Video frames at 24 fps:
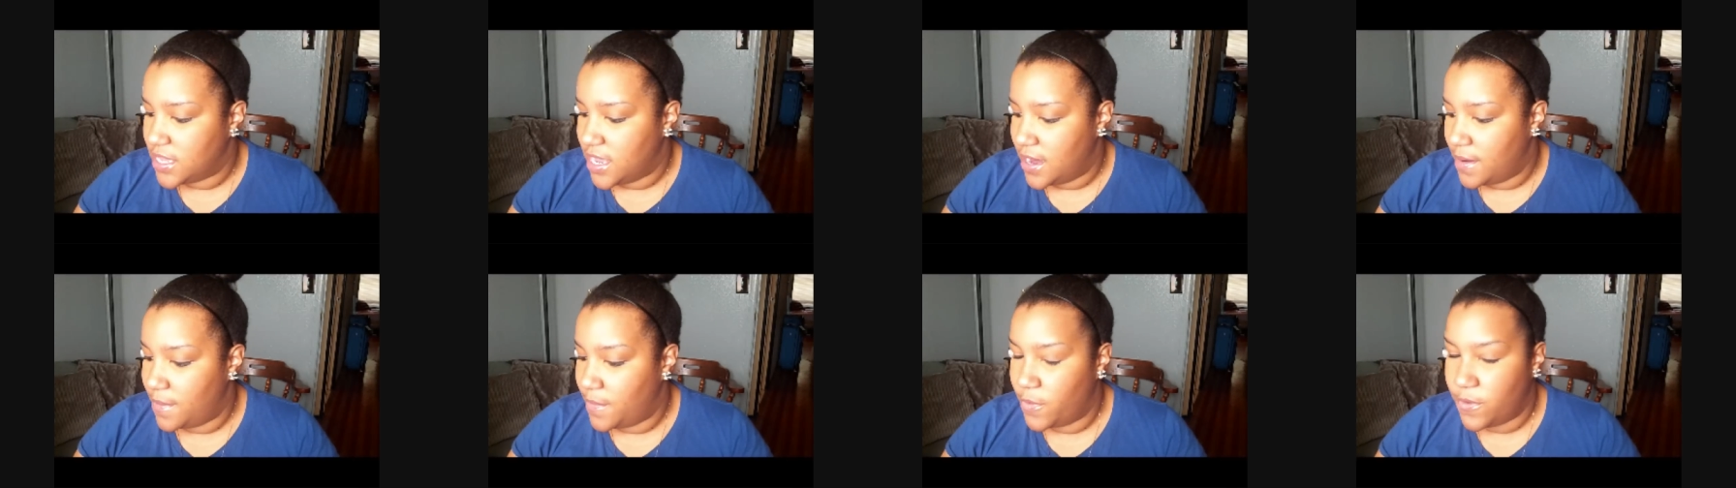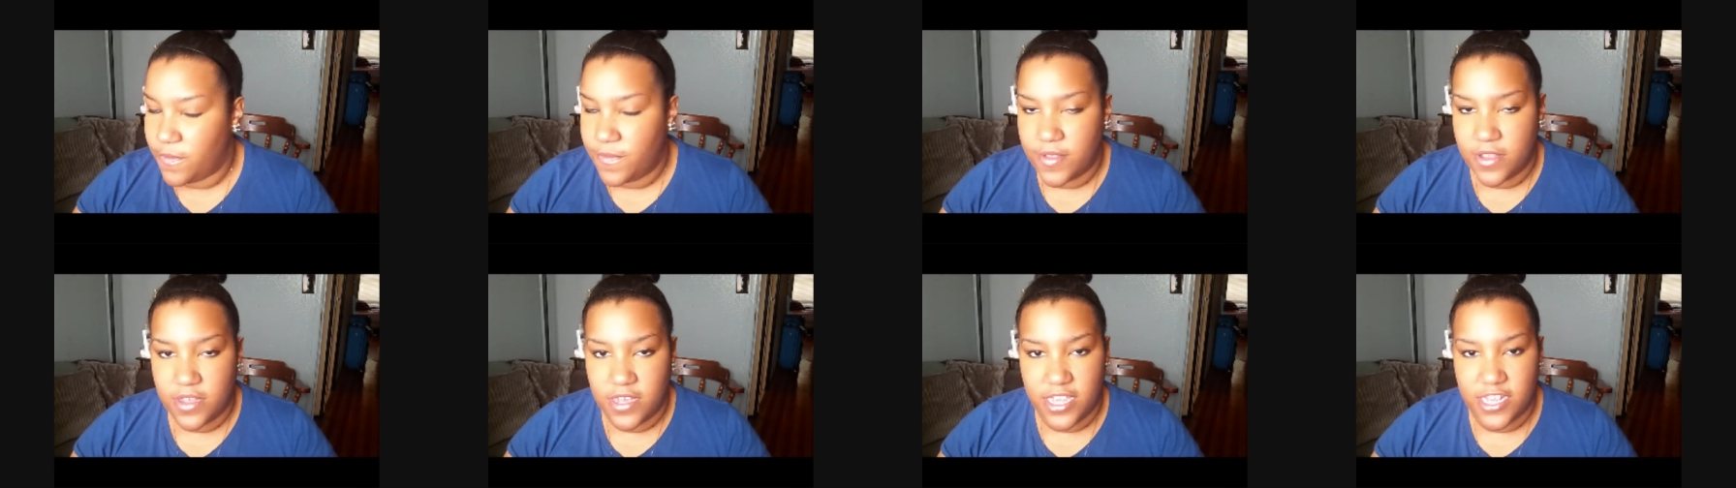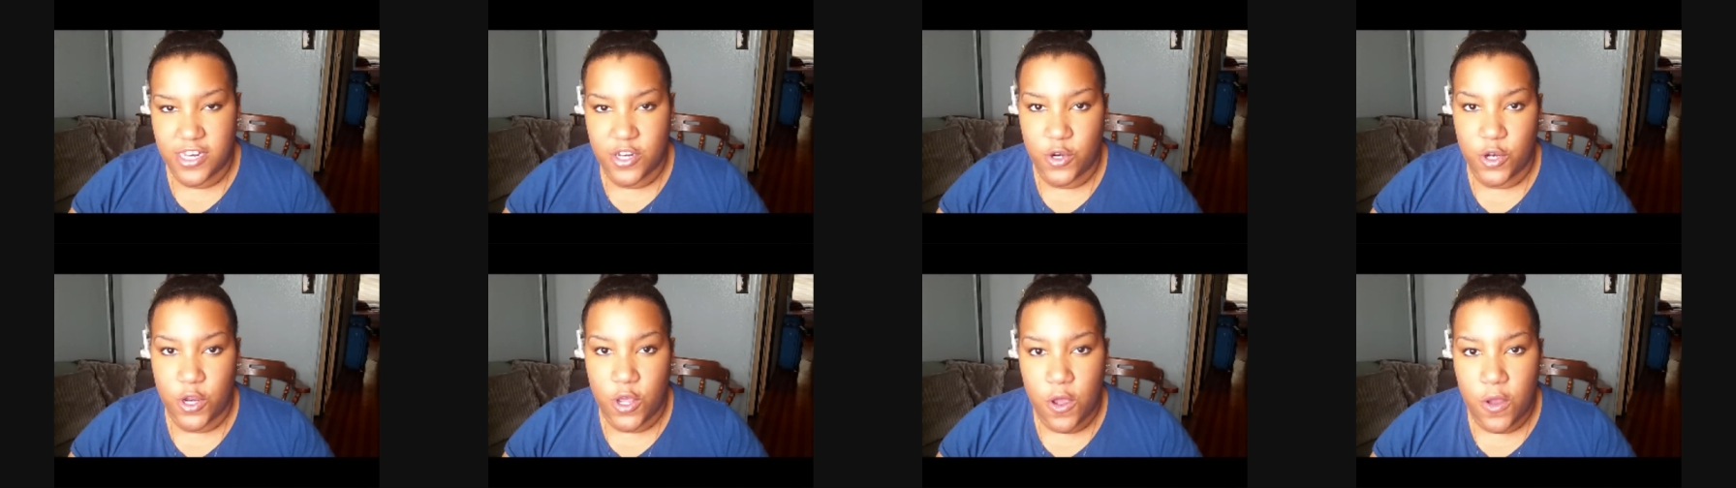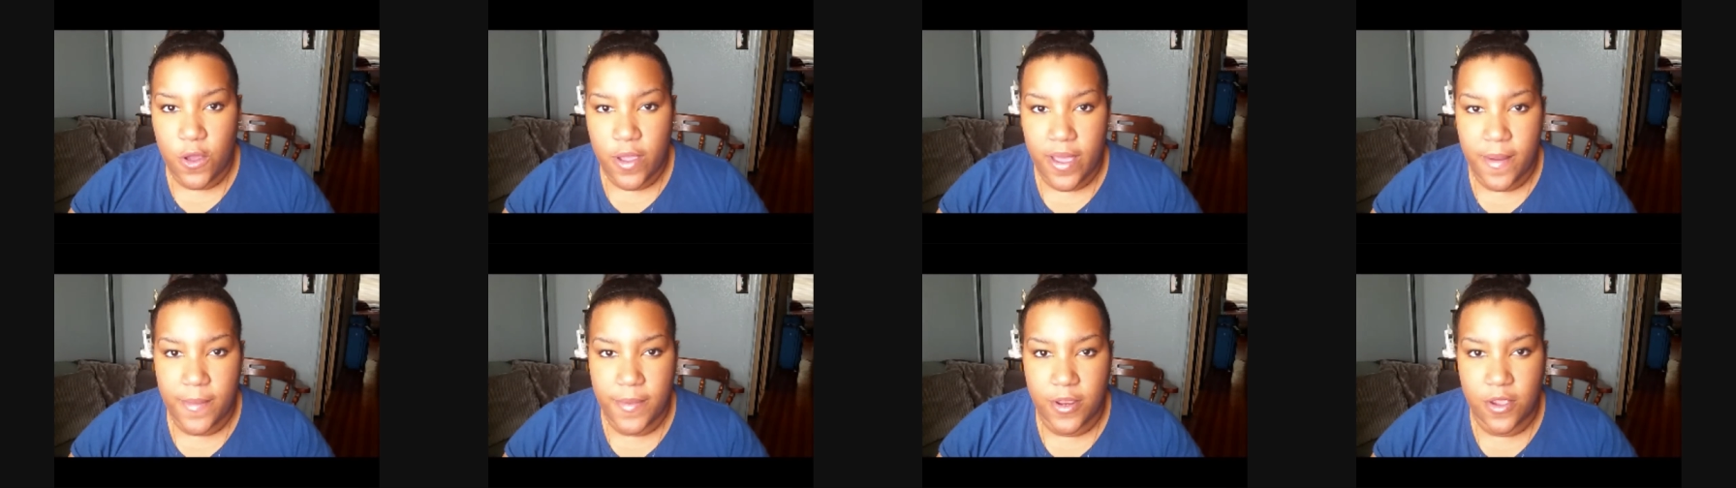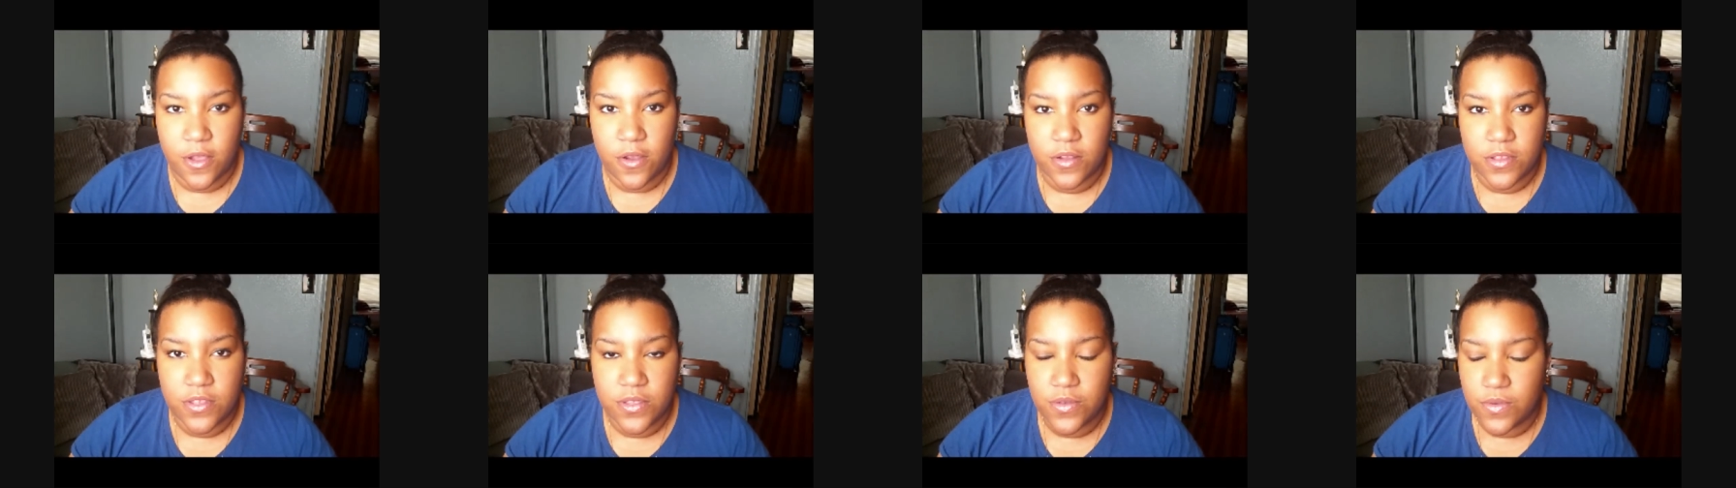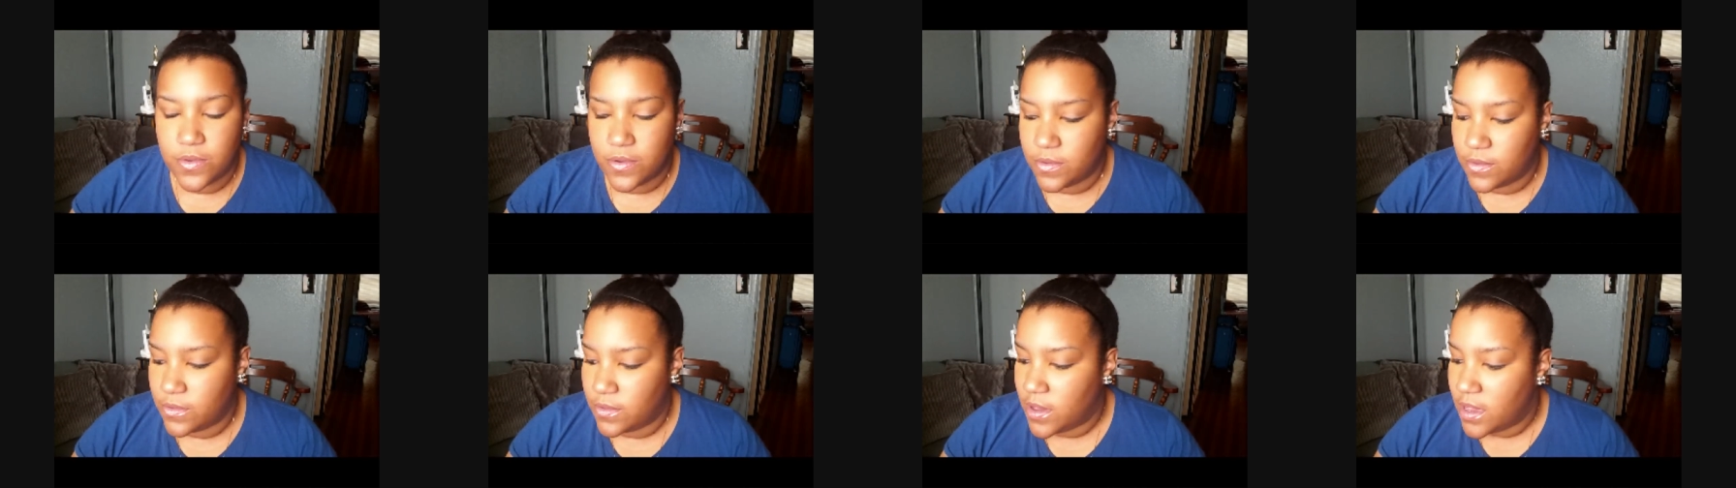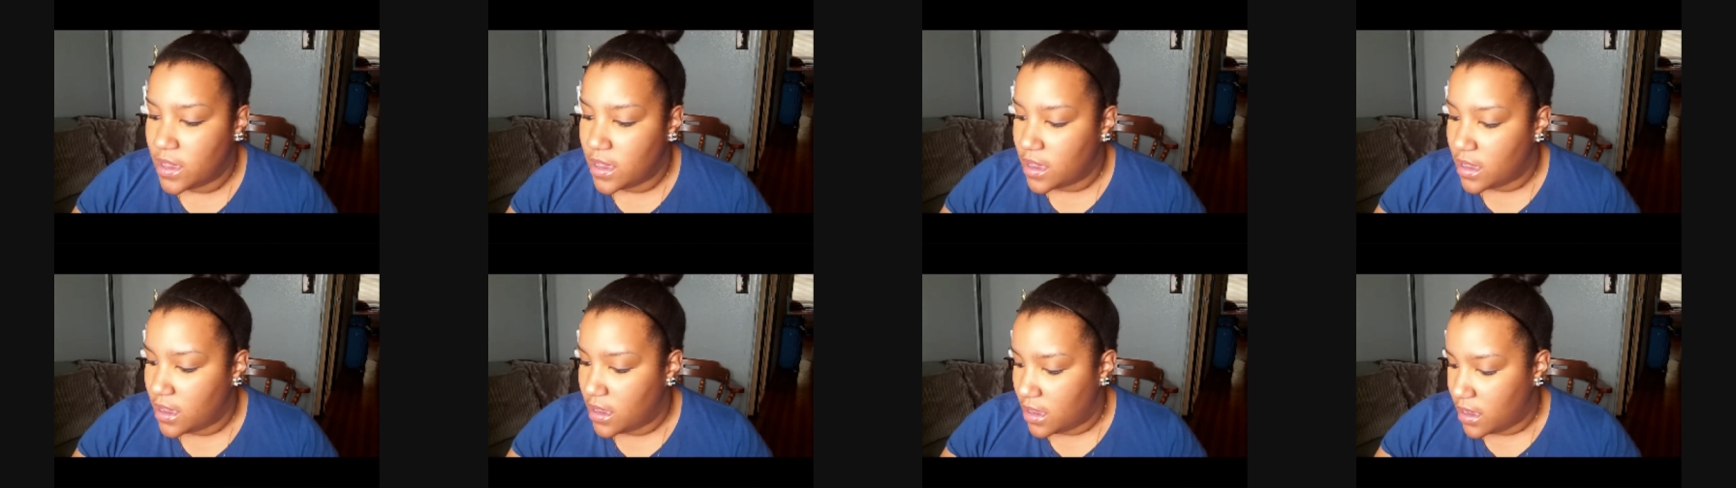then moving right along, I'm gonna go to.